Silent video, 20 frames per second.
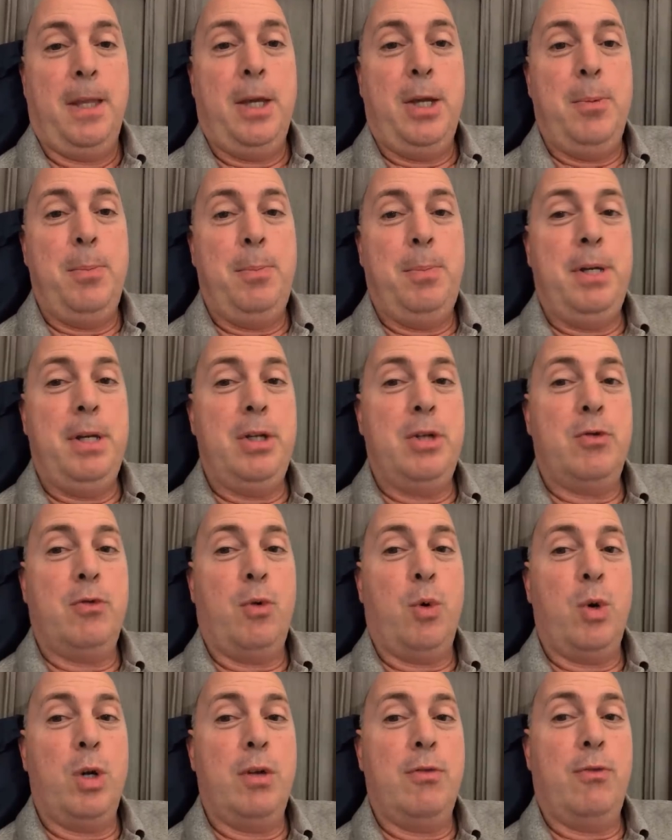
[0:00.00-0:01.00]
Impeach
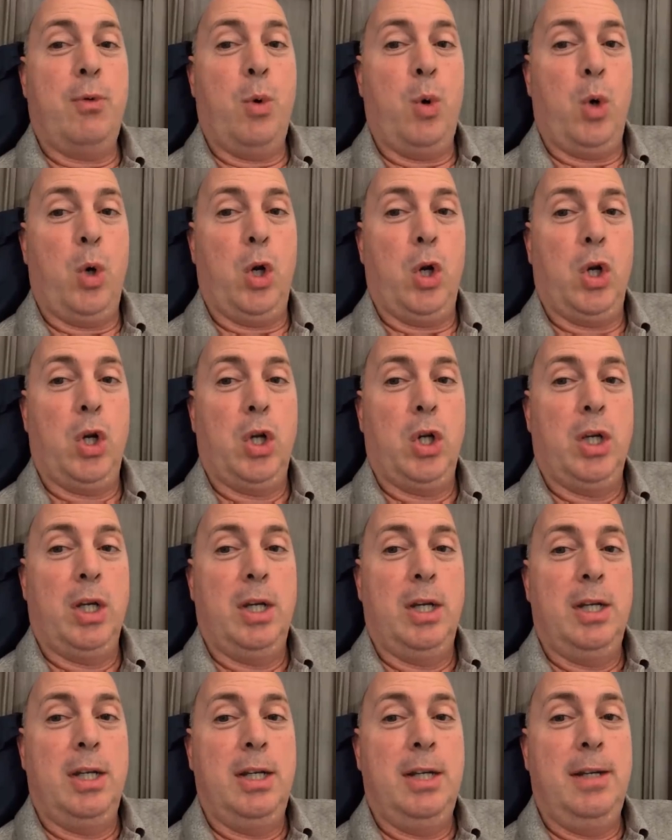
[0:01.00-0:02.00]
44.
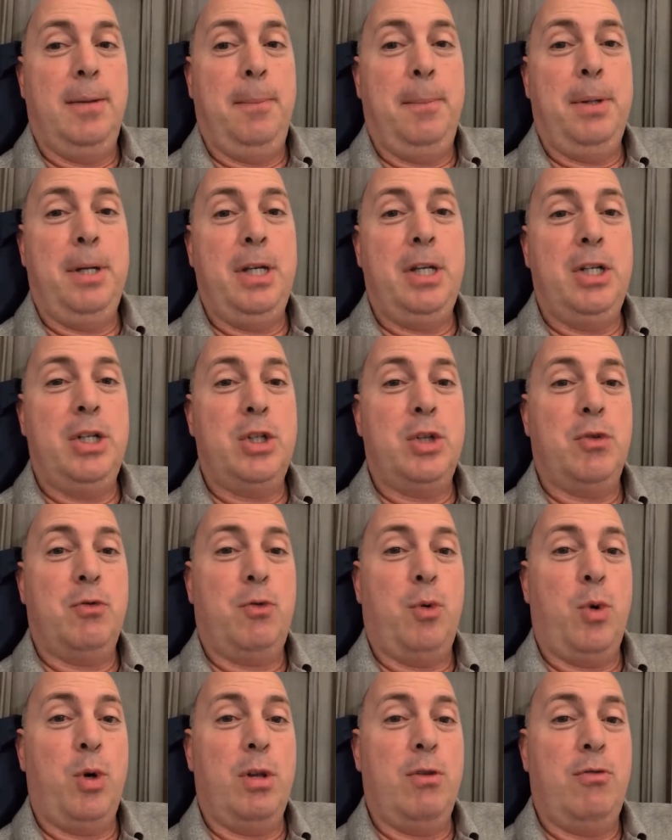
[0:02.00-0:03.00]
Impeach
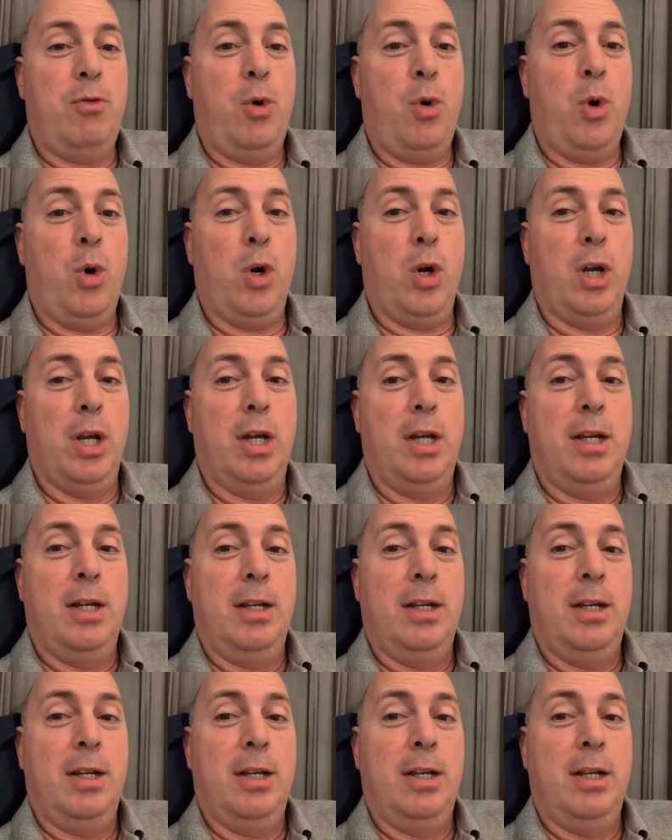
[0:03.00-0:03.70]
44.